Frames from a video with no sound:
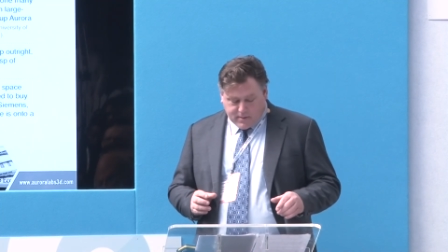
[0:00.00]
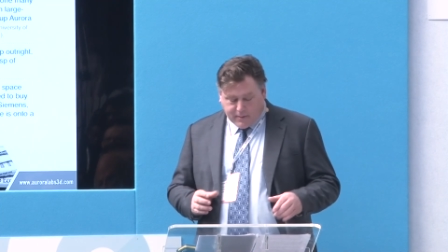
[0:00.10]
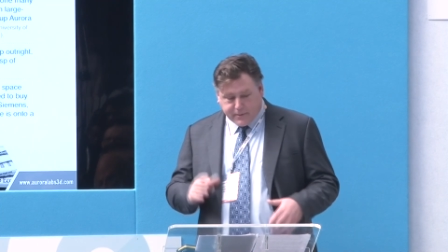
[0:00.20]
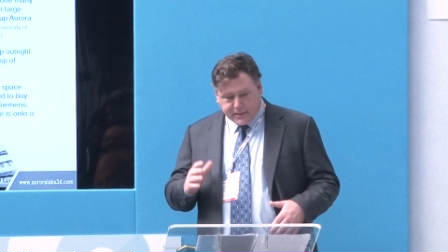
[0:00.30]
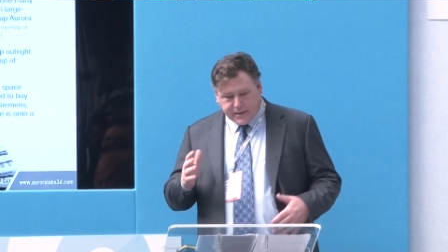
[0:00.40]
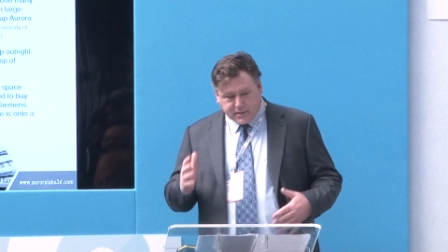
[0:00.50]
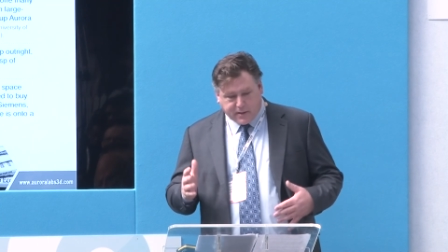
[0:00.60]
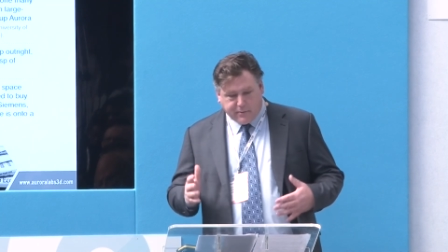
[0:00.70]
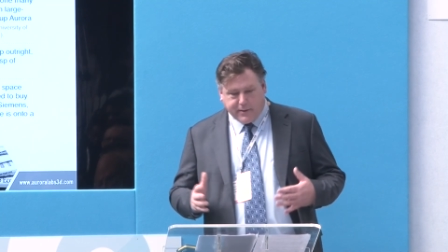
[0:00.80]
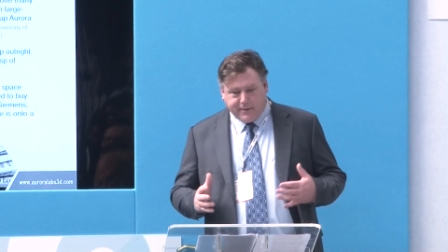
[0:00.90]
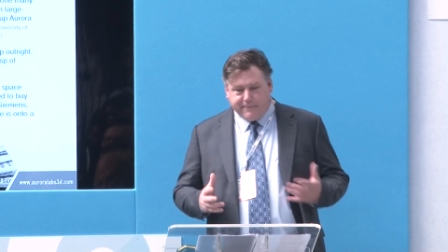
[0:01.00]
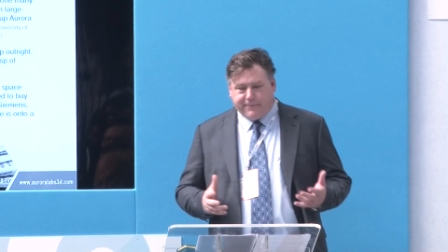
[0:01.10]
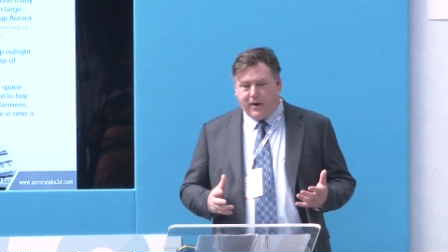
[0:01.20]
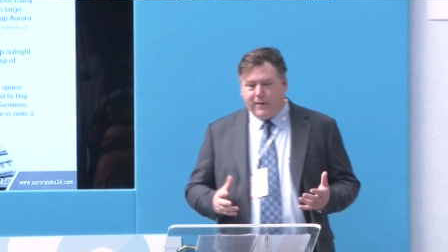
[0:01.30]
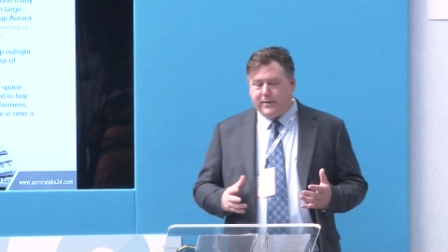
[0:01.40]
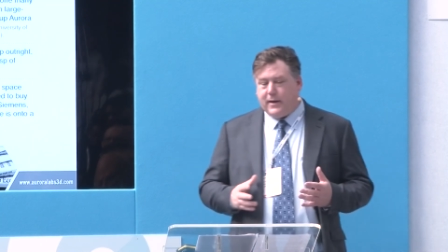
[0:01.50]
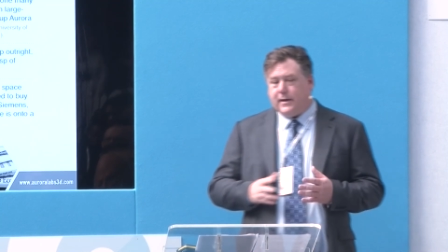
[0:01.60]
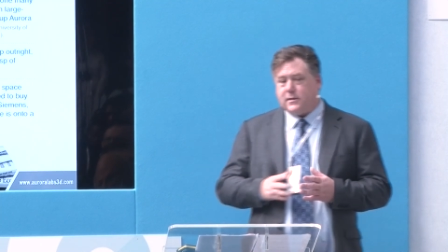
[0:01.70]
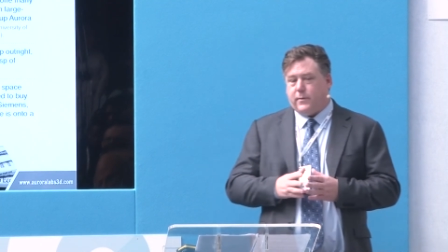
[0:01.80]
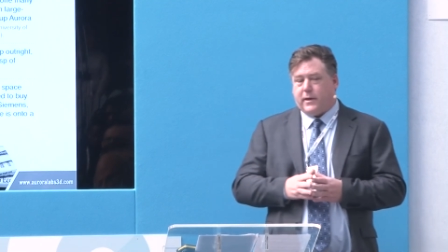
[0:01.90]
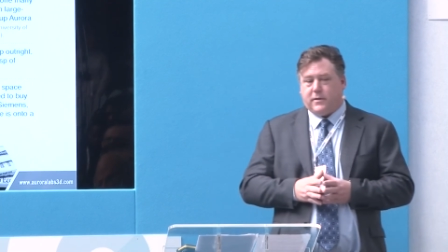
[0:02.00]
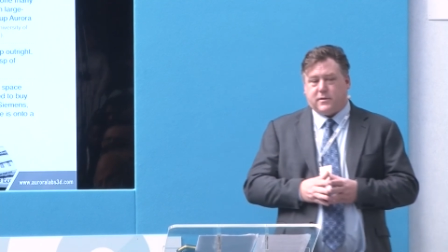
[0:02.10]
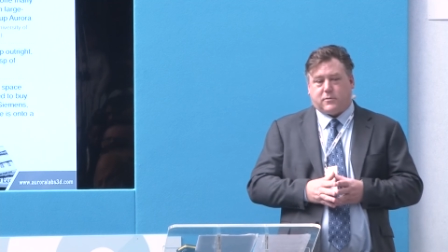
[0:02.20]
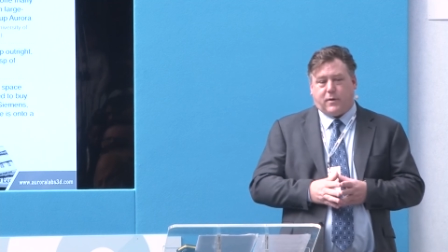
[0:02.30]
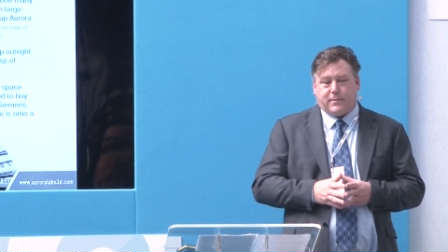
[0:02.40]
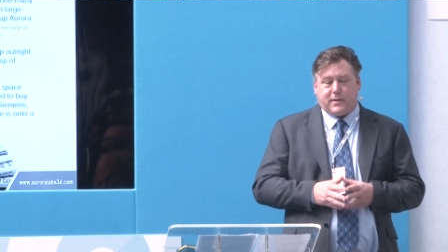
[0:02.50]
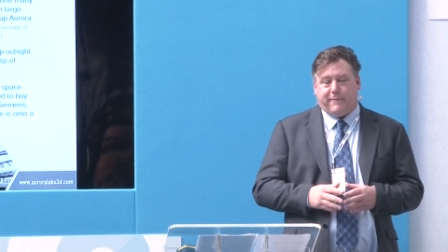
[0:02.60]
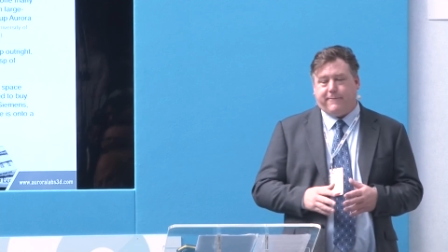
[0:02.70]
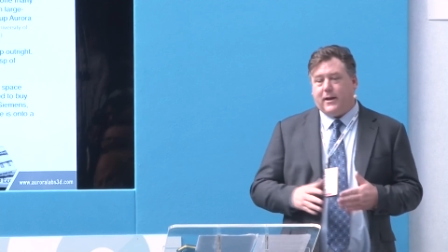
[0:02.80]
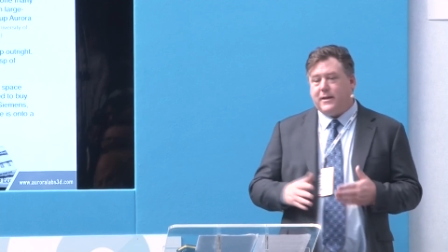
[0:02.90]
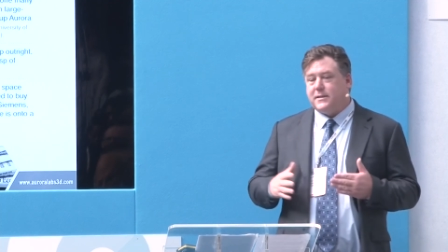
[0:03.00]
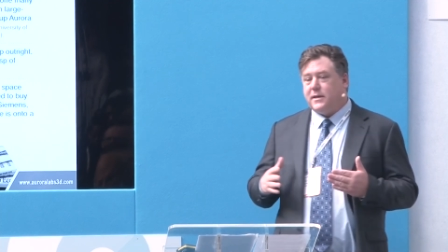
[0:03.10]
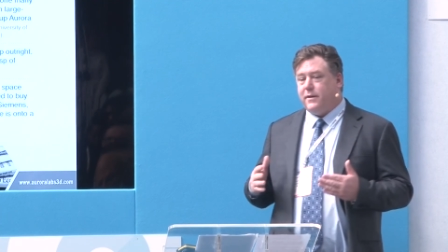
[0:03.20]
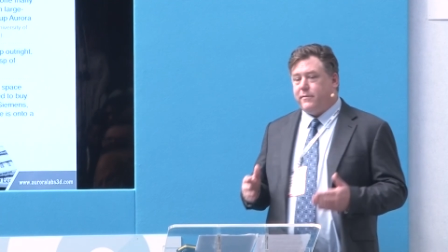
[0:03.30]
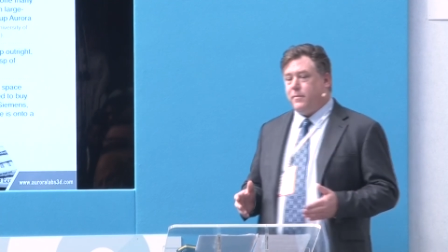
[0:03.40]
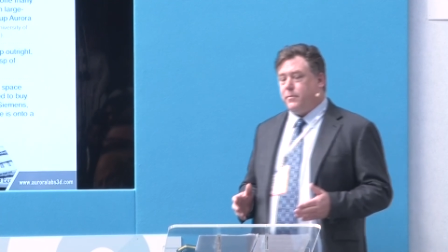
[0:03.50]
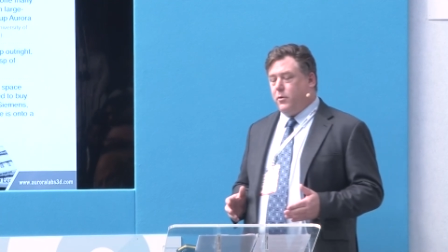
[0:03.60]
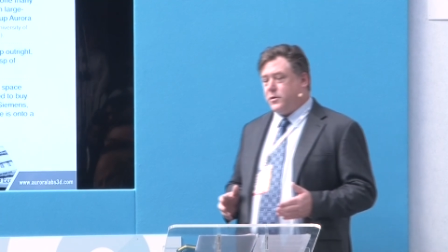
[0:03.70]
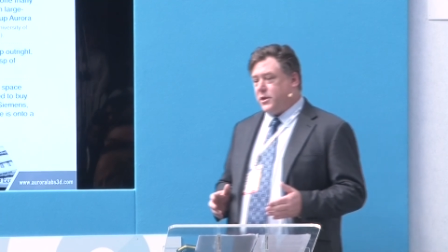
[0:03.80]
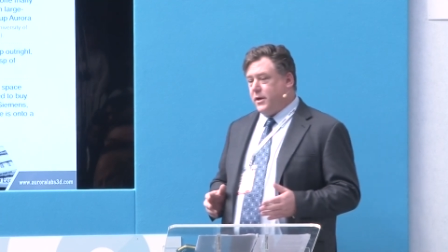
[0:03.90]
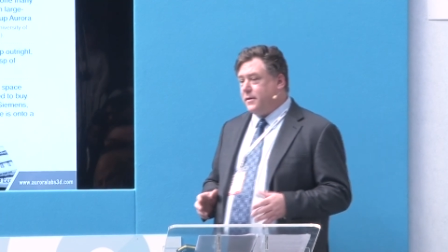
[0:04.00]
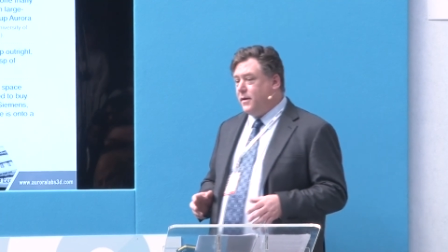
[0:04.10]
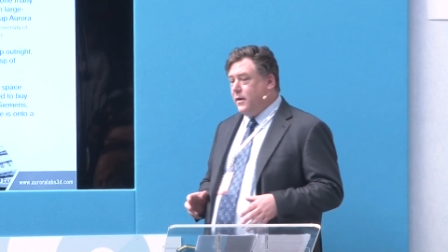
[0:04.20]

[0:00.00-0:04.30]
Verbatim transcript: And potentially within five years, we could disrupt a fairly significant portion